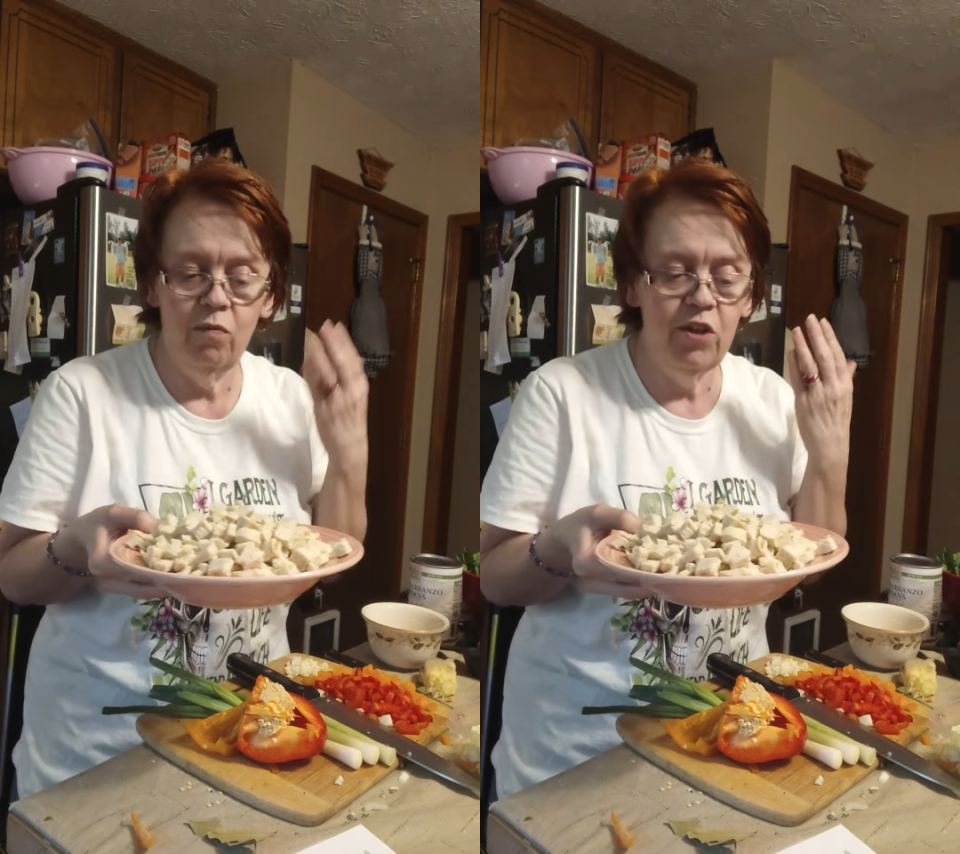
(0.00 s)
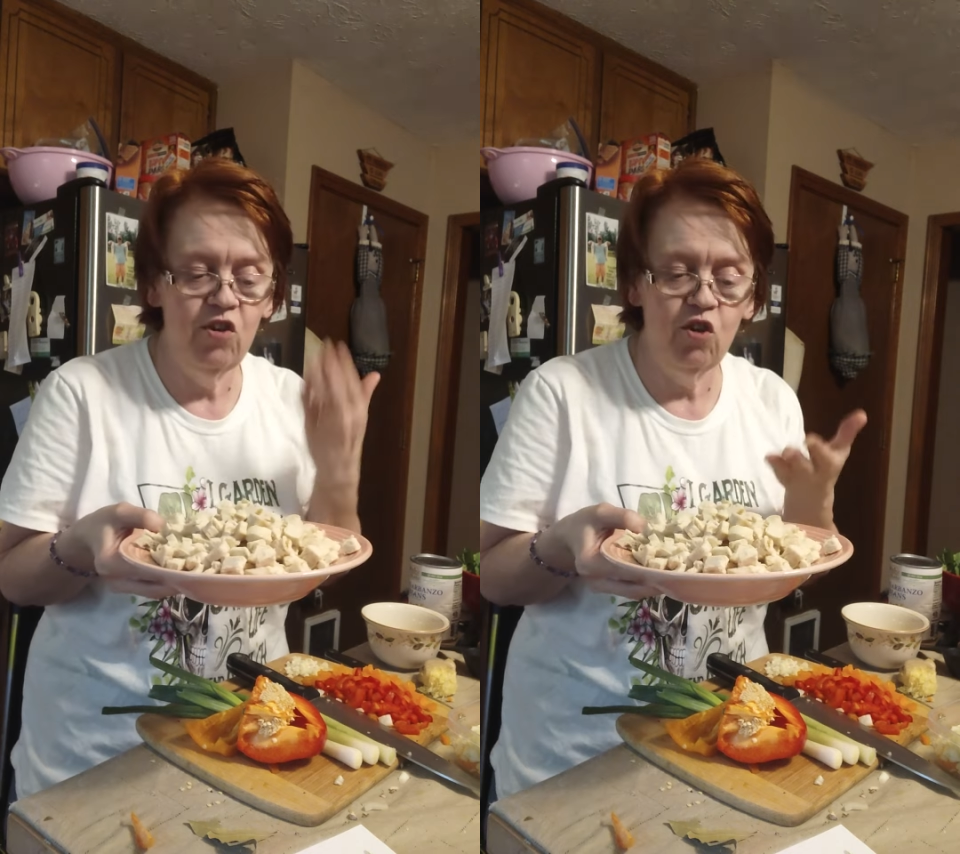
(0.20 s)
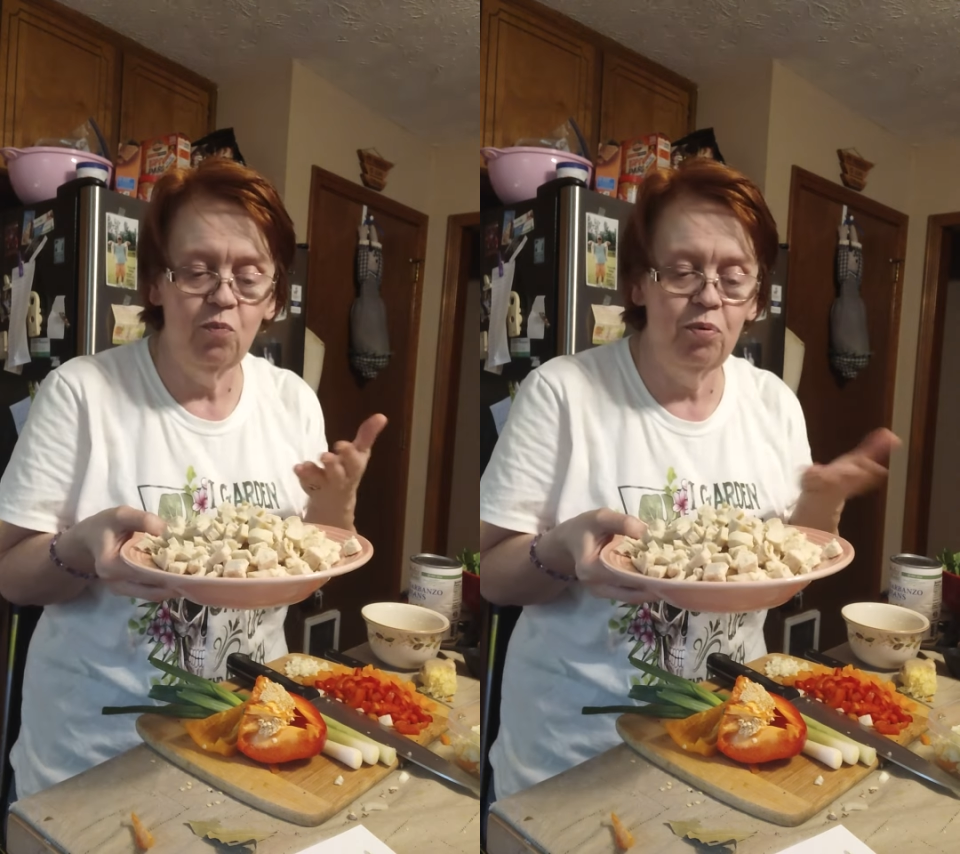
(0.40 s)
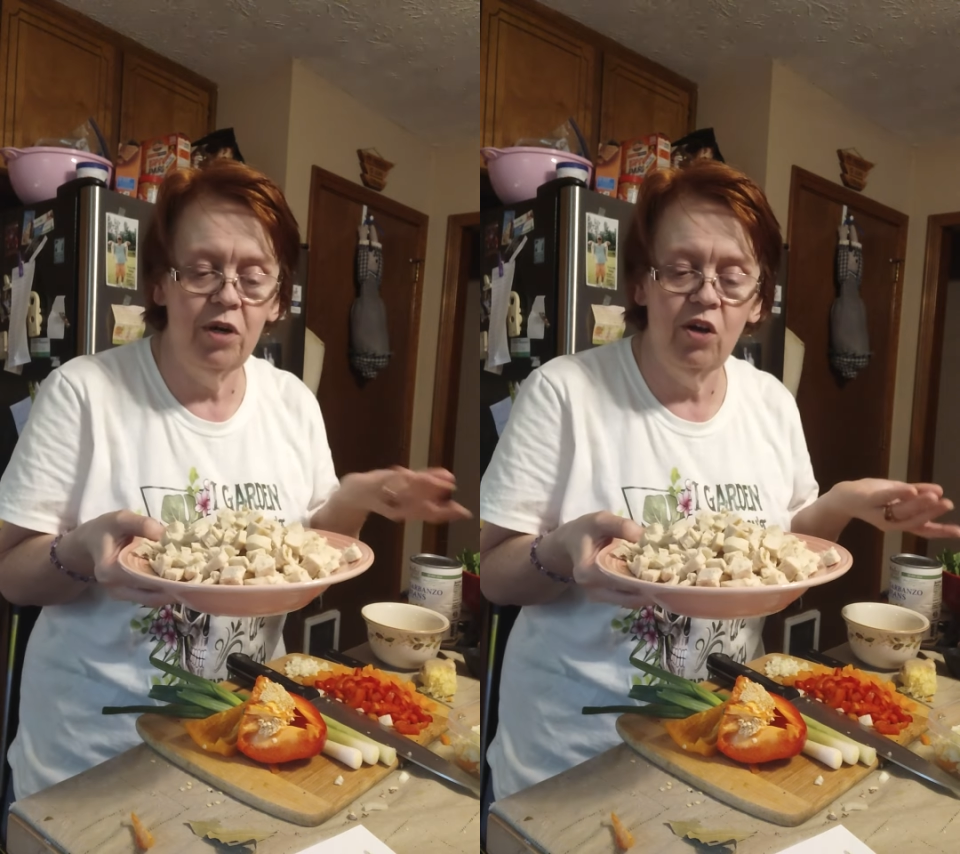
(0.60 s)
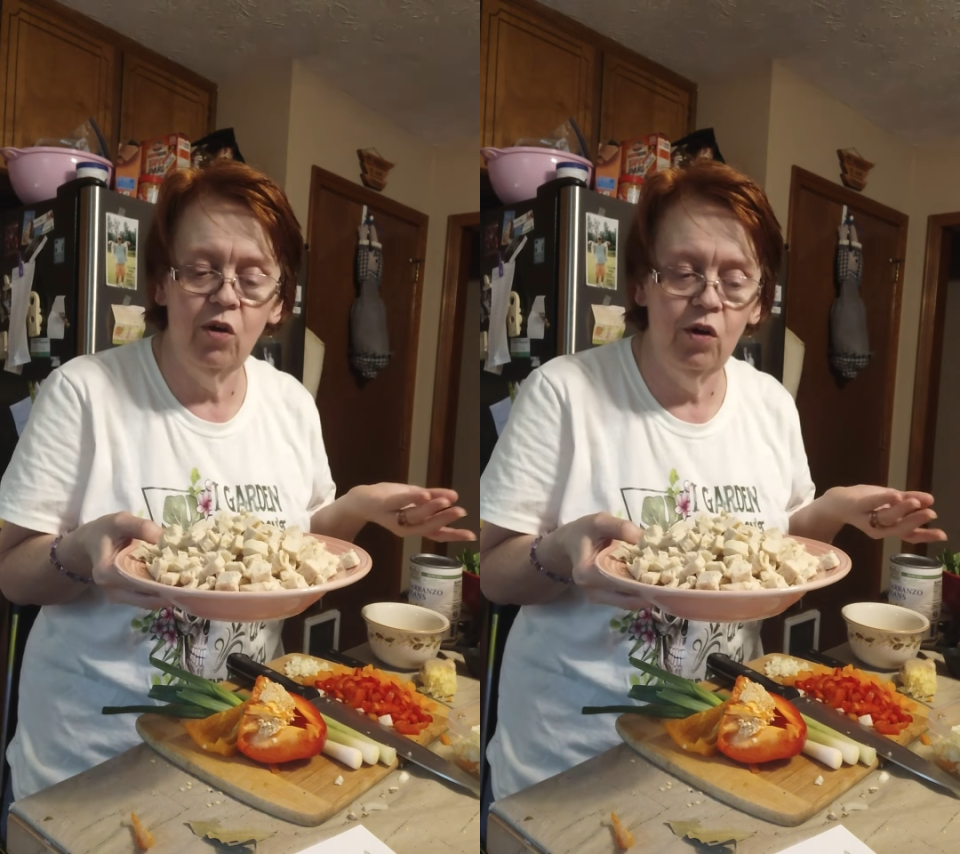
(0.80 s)
This is
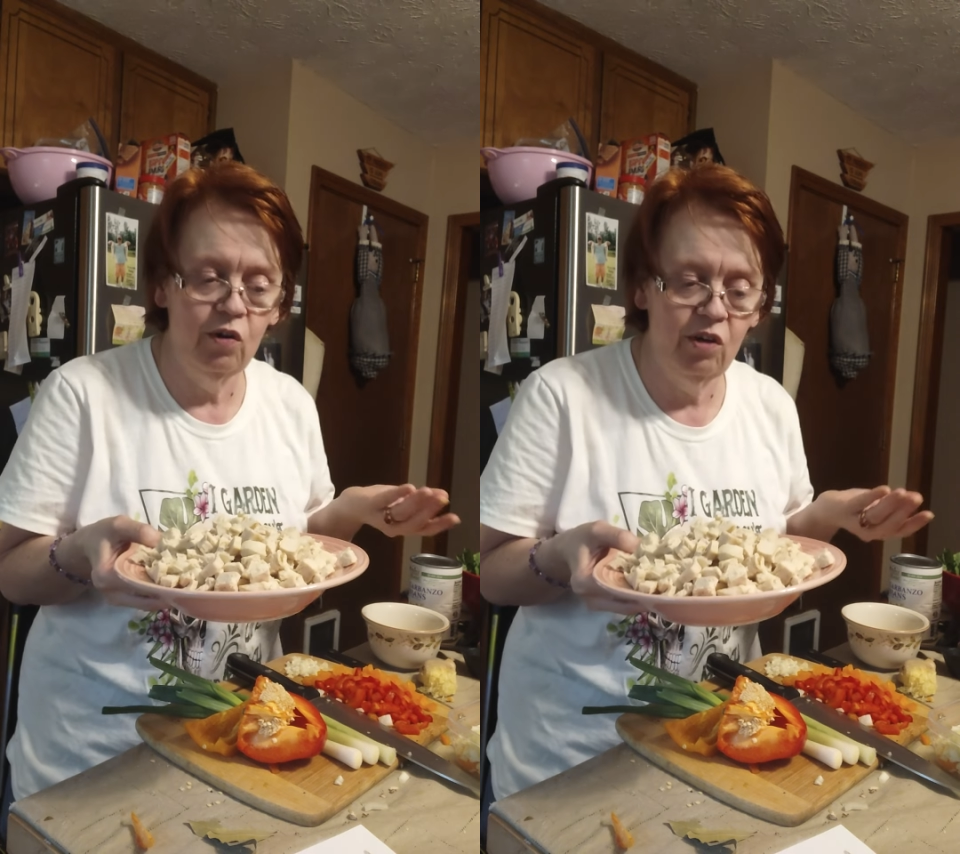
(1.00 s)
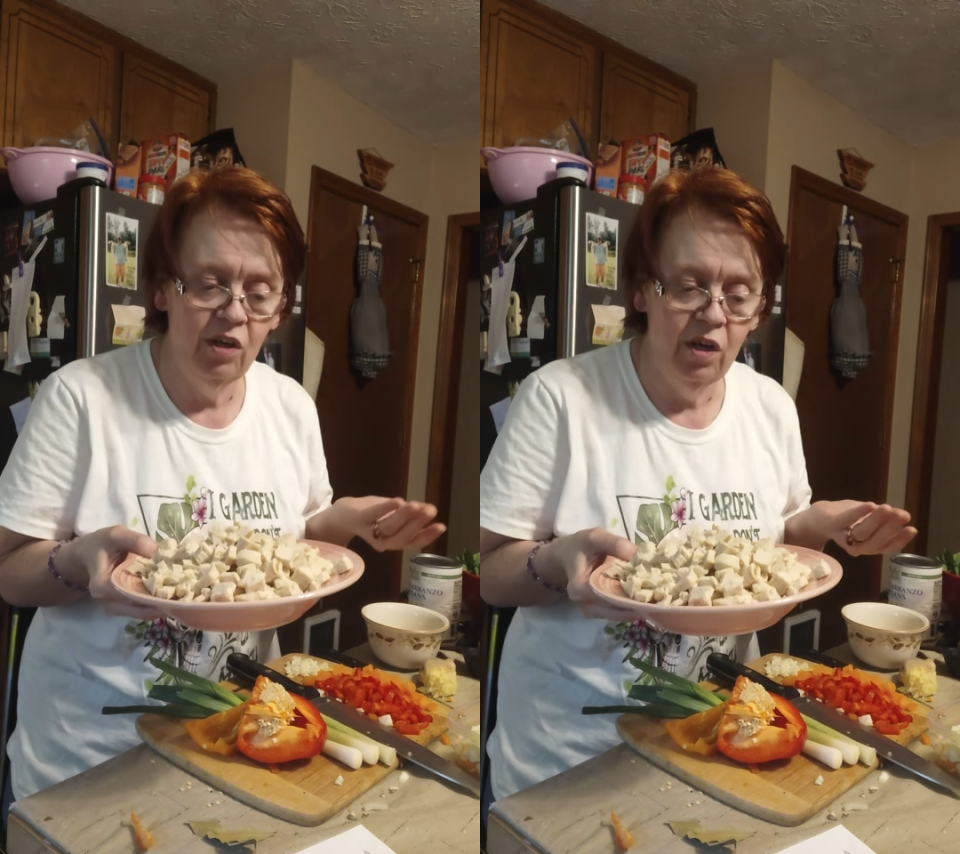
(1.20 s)
pre-cooked.